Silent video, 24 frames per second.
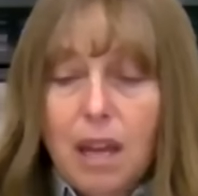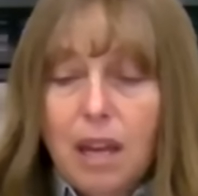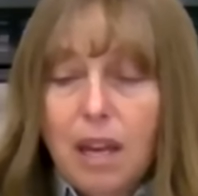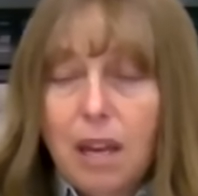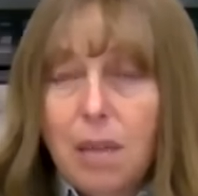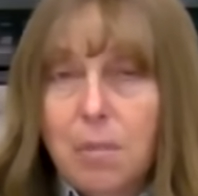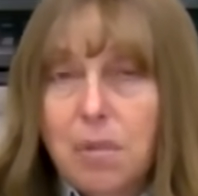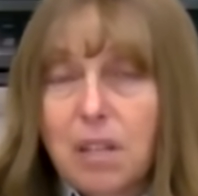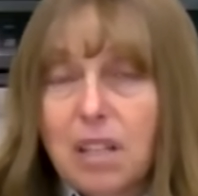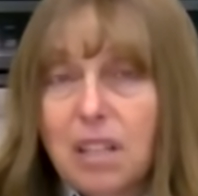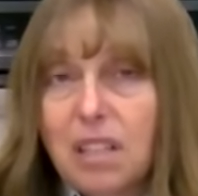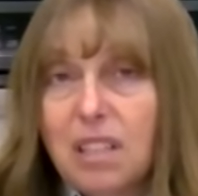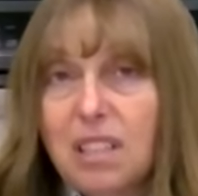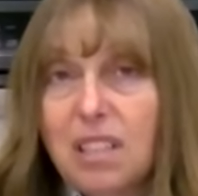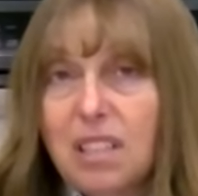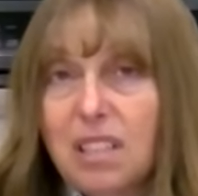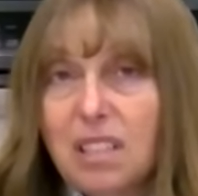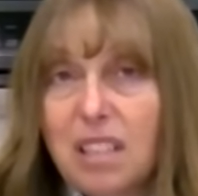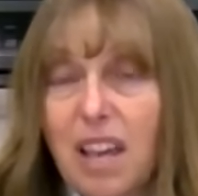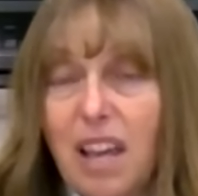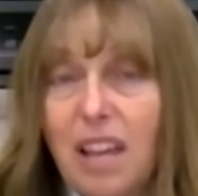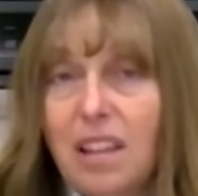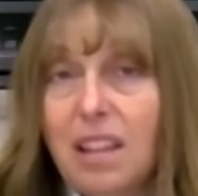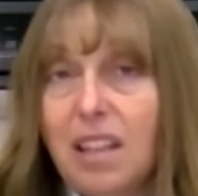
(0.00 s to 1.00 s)
Now, because
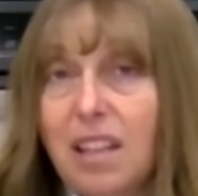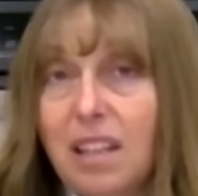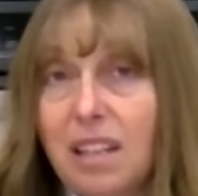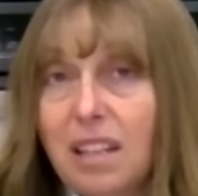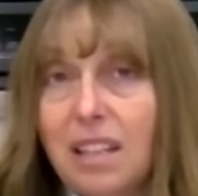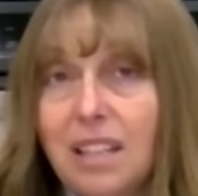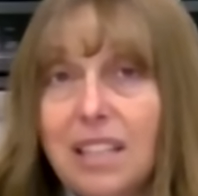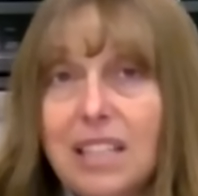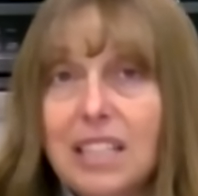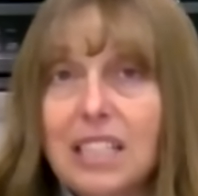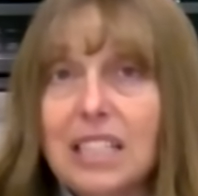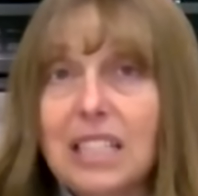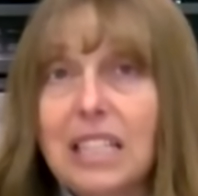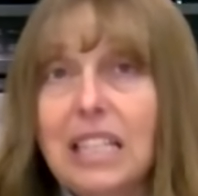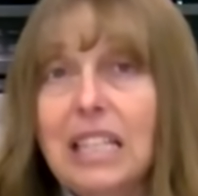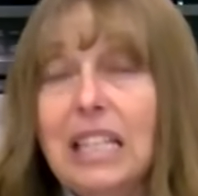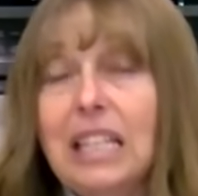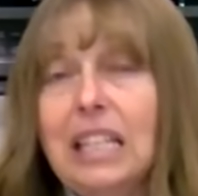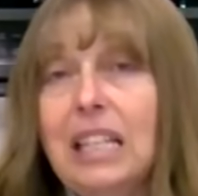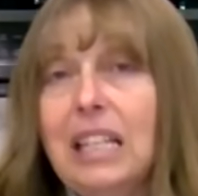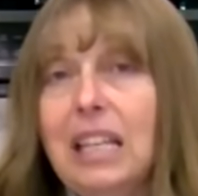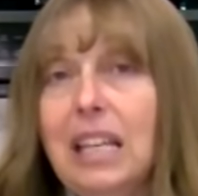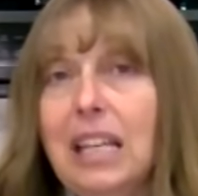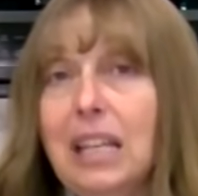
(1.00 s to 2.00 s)
this had the onions in
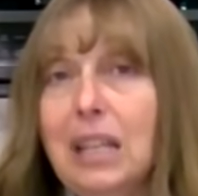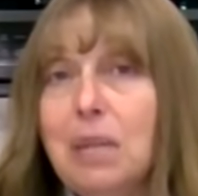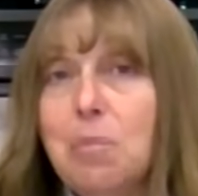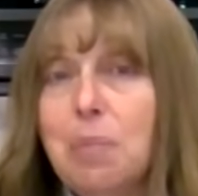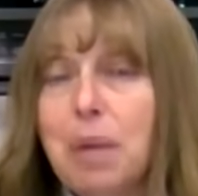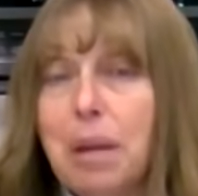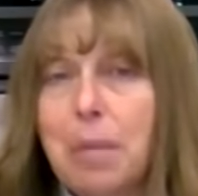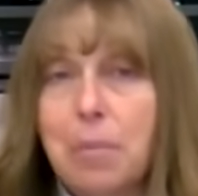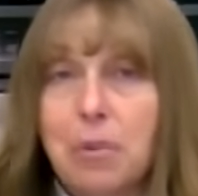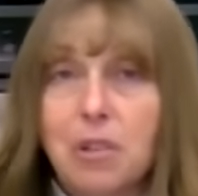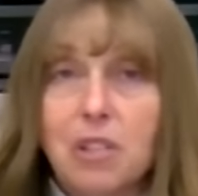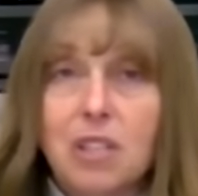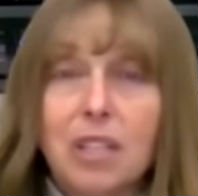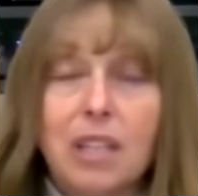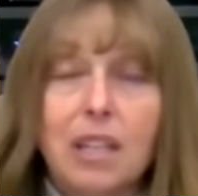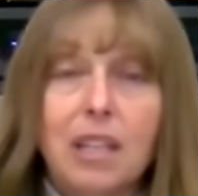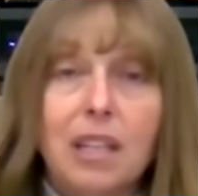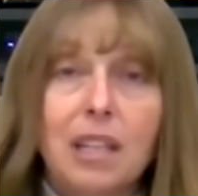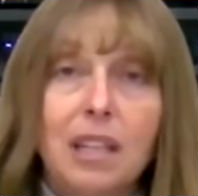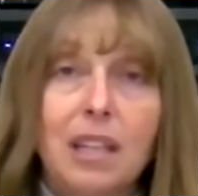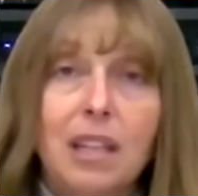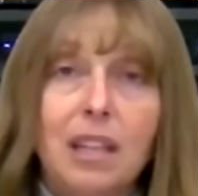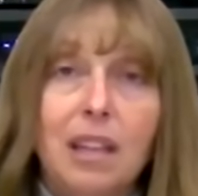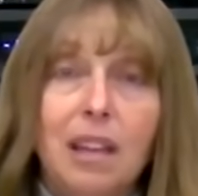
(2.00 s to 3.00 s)
it and the peppers in
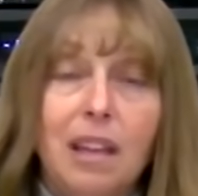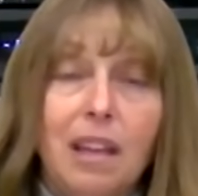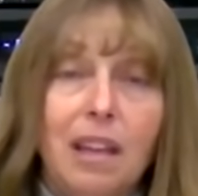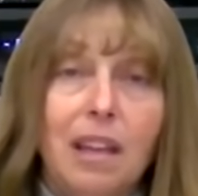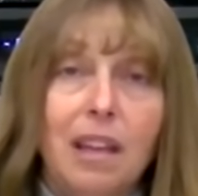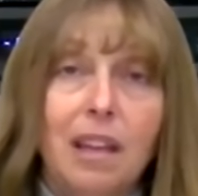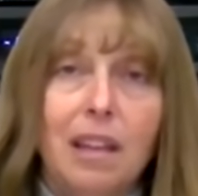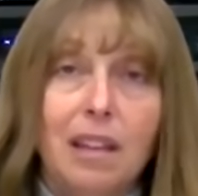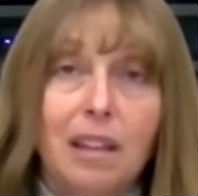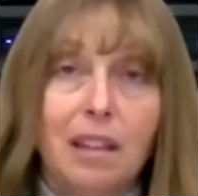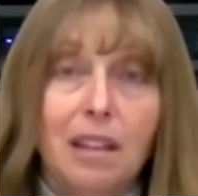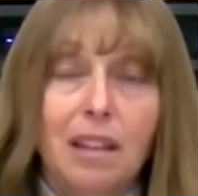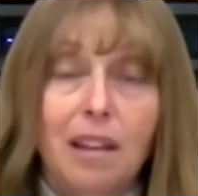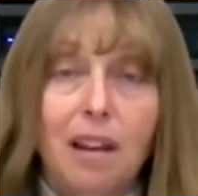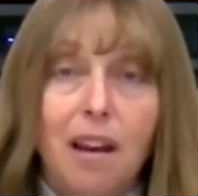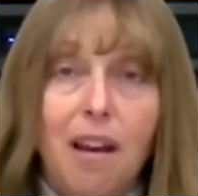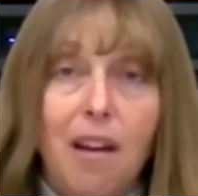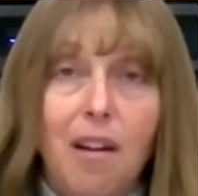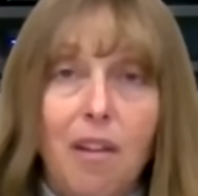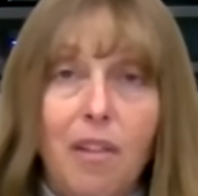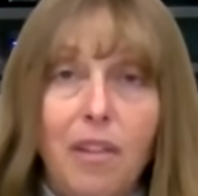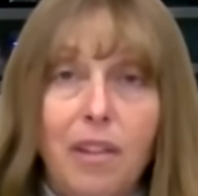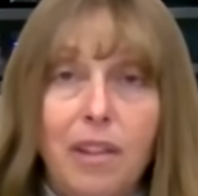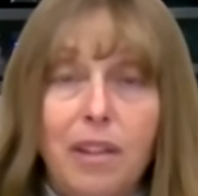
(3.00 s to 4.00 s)
it and
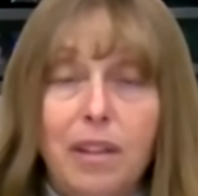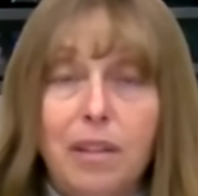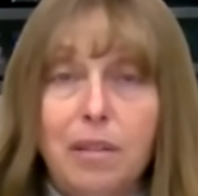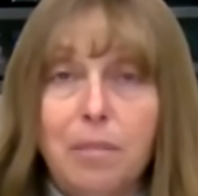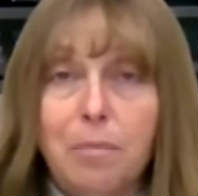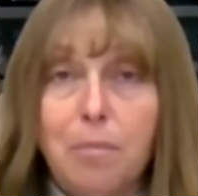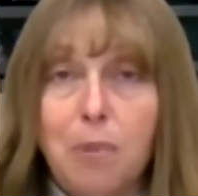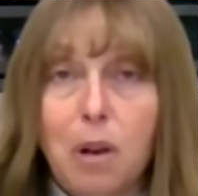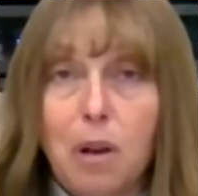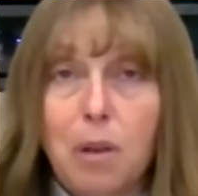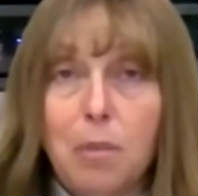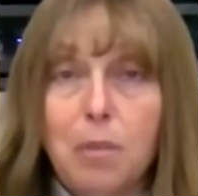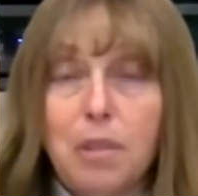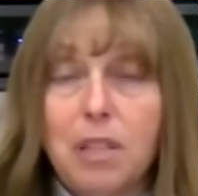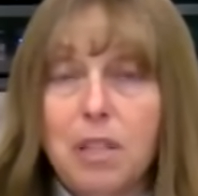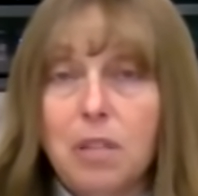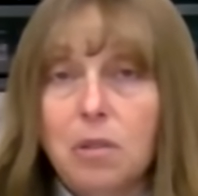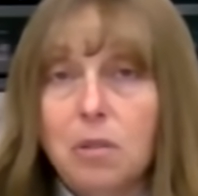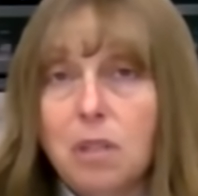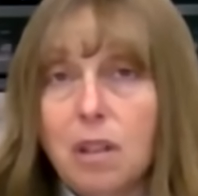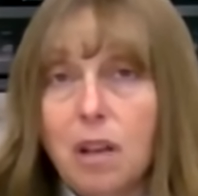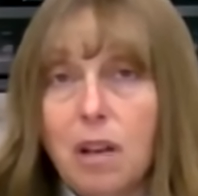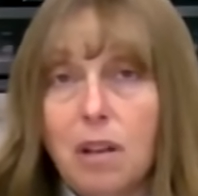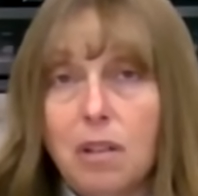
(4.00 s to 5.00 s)
all the
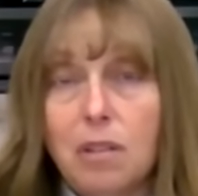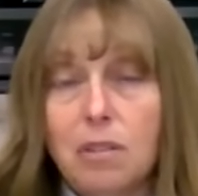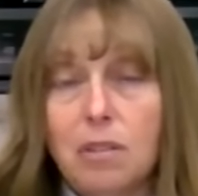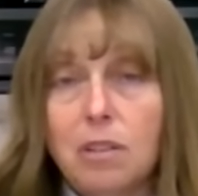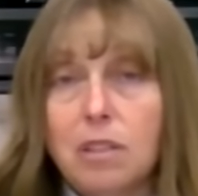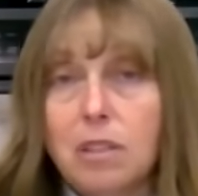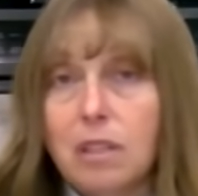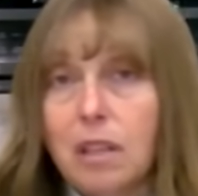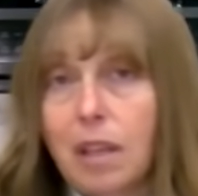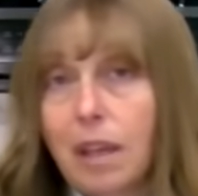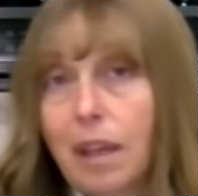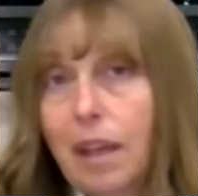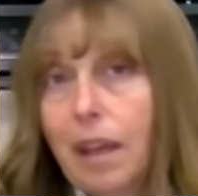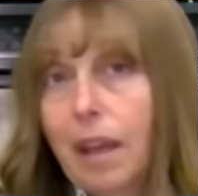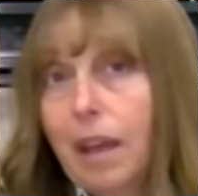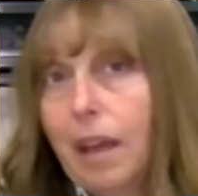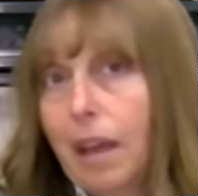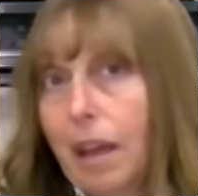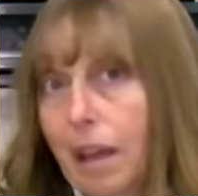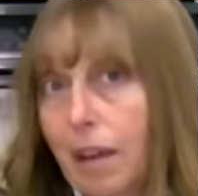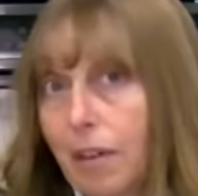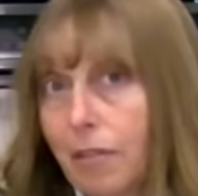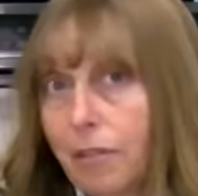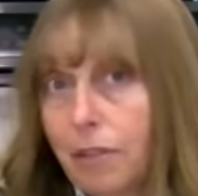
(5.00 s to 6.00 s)
barbecue sauce,
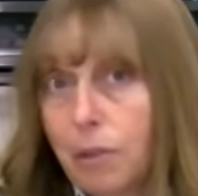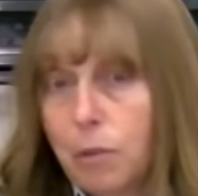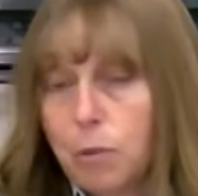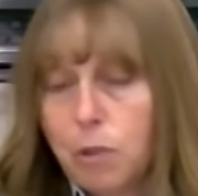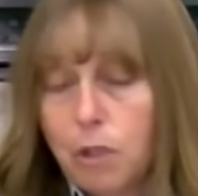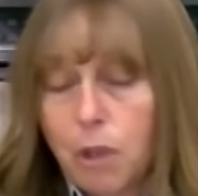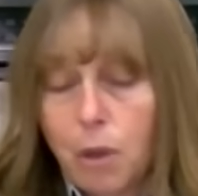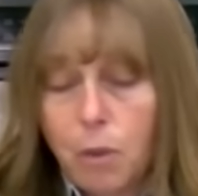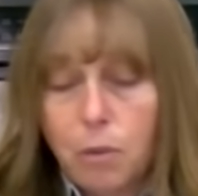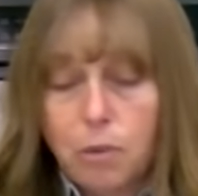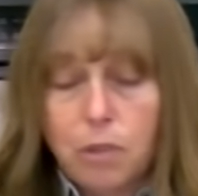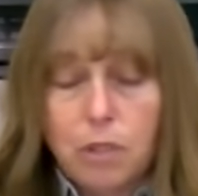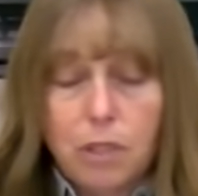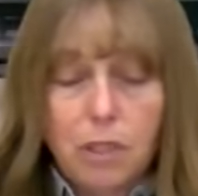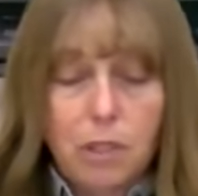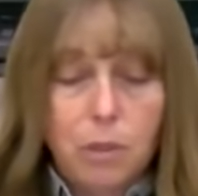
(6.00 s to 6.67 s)
or if you chose to